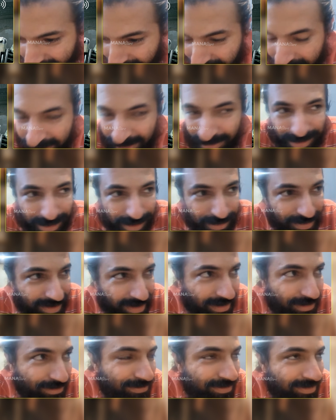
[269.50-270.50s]
fear will be,
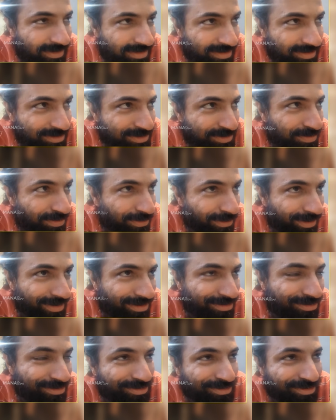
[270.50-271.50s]
how will this boy
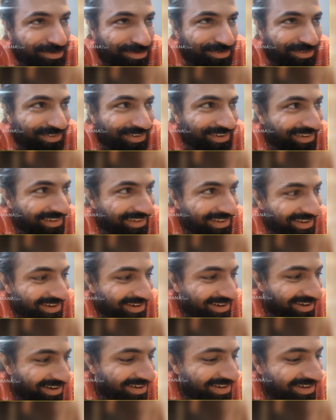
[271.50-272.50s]
who
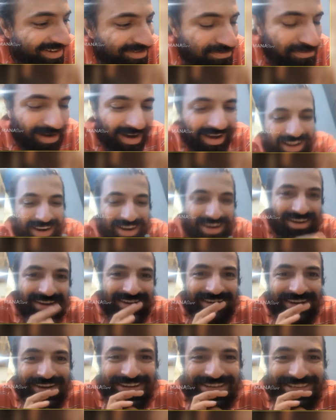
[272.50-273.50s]
did Mahanati
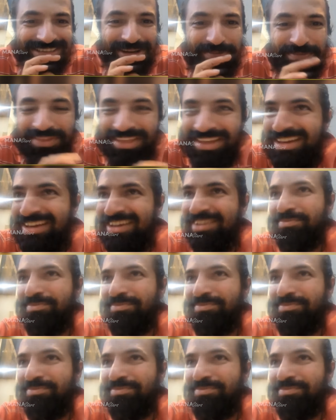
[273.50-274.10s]
or something